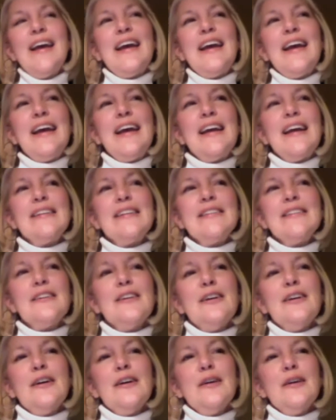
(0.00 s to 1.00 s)
and
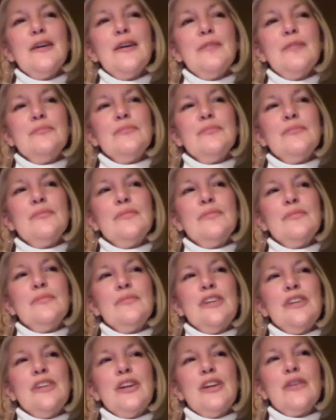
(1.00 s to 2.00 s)

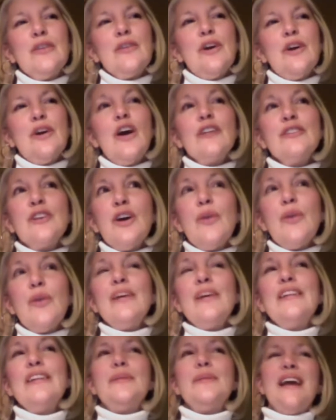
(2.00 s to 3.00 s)
the
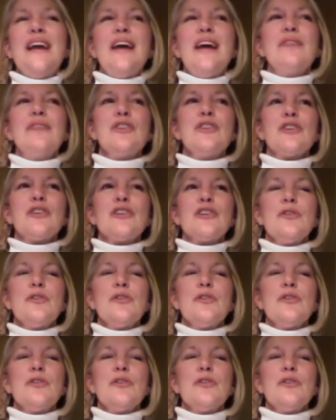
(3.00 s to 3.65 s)
ongoing that we have in